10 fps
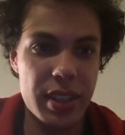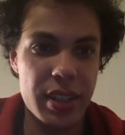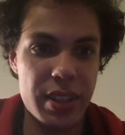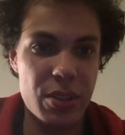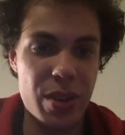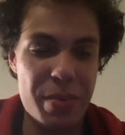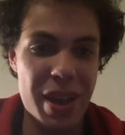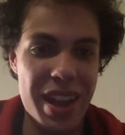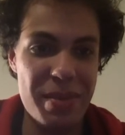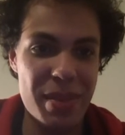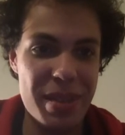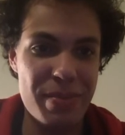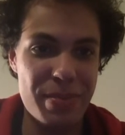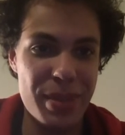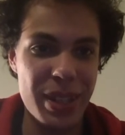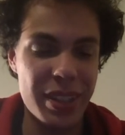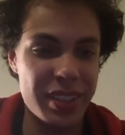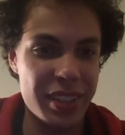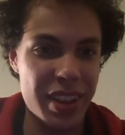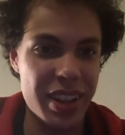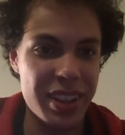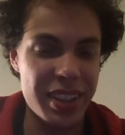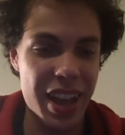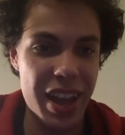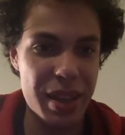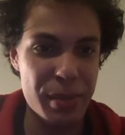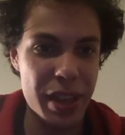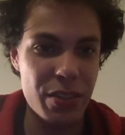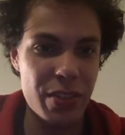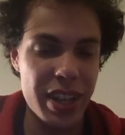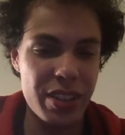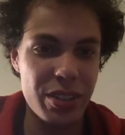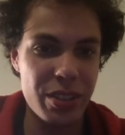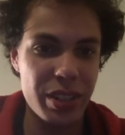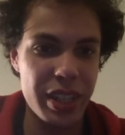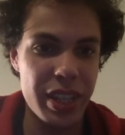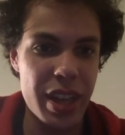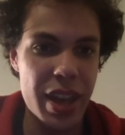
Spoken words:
Do I pay my bills on time and regularly